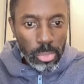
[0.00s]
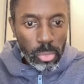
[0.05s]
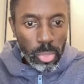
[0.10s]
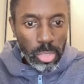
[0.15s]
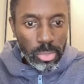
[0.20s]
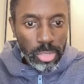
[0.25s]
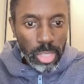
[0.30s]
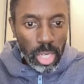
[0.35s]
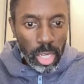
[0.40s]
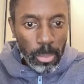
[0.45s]
you
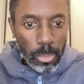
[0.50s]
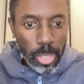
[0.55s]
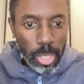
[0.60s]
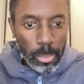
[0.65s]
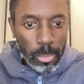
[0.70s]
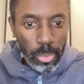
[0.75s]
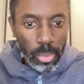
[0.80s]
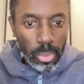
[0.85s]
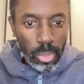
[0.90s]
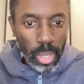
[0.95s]
want to target
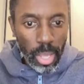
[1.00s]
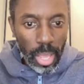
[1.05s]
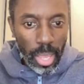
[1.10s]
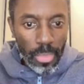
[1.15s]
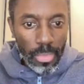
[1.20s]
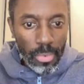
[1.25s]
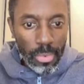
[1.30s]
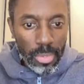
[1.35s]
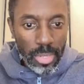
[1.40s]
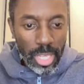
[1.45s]
people
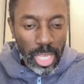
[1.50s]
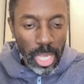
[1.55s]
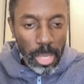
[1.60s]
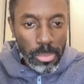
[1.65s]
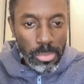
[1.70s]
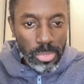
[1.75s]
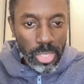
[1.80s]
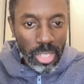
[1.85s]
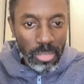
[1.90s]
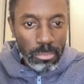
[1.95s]
and their
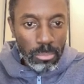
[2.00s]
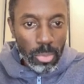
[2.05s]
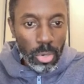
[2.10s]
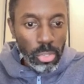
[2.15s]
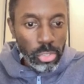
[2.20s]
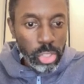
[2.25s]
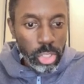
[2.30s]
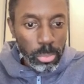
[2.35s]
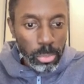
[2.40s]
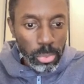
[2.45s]
names, they have
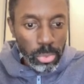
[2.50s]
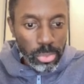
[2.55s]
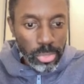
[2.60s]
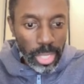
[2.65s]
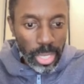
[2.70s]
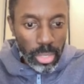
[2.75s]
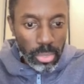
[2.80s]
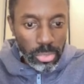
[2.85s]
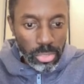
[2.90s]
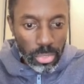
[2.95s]
multiple
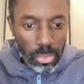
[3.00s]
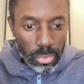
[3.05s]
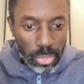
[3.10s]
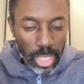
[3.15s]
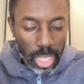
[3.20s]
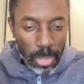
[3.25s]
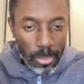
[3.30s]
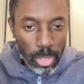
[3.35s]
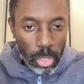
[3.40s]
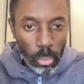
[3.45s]
titles in their
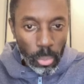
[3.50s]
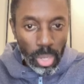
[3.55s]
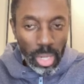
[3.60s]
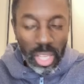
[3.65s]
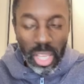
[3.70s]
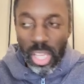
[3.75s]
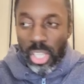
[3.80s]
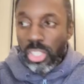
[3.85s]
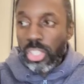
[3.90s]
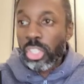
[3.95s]
name. You want
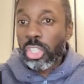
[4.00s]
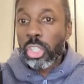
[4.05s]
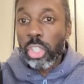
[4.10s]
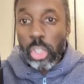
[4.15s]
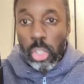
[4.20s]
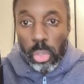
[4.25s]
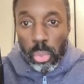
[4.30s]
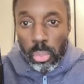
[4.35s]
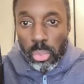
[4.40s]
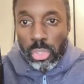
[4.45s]
to
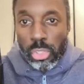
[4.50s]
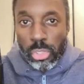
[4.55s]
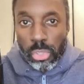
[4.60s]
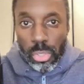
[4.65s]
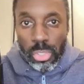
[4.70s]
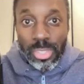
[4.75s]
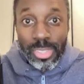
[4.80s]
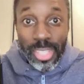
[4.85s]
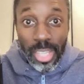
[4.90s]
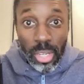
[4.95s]
exclude
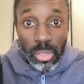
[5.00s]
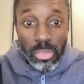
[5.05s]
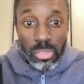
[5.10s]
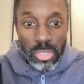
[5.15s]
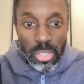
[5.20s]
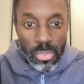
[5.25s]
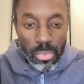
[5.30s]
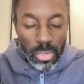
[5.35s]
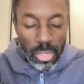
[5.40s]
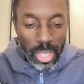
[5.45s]
certain titles
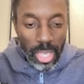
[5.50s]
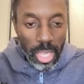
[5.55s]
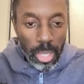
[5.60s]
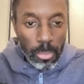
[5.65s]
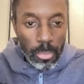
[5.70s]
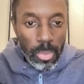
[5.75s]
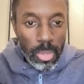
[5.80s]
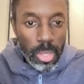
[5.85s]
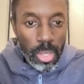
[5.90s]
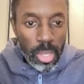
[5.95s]
in their
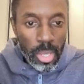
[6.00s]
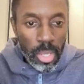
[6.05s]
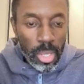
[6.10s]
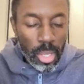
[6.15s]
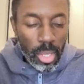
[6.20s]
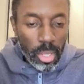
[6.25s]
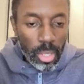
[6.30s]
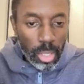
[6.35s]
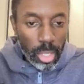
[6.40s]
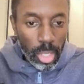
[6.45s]
name.
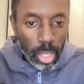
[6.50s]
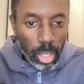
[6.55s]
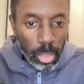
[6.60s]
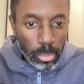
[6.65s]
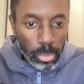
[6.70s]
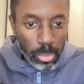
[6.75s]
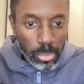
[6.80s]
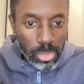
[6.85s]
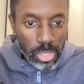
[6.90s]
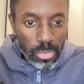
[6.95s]
Let
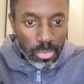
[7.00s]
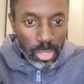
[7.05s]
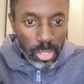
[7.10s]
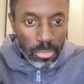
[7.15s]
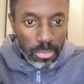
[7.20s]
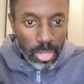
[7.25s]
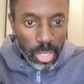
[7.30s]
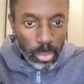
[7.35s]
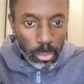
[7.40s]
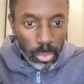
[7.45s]
me see if I can
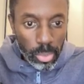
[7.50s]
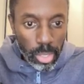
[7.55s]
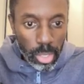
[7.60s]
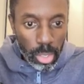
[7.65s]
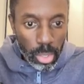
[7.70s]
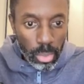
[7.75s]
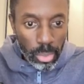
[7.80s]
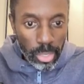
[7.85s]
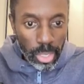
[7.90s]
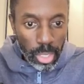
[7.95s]
find one here.
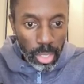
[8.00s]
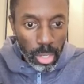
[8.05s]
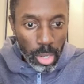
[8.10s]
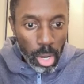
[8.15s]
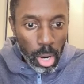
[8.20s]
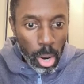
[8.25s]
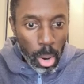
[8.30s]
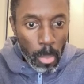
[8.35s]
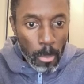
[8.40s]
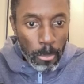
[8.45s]
Okay,
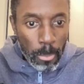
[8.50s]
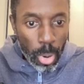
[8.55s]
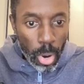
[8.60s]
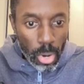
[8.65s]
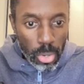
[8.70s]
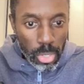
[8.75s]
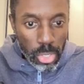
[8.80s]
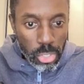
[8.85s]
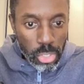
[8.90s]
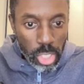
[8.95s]

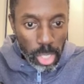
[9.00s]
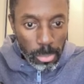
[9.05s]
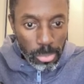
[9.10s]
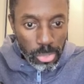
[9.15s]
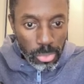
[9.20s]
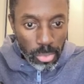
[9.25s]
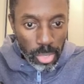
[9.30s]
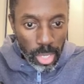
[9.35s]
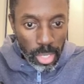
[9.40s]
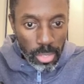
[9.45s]

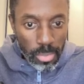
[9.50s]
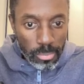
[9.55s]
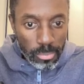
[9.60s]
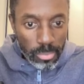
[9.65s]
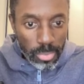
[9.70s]
partnerships, right?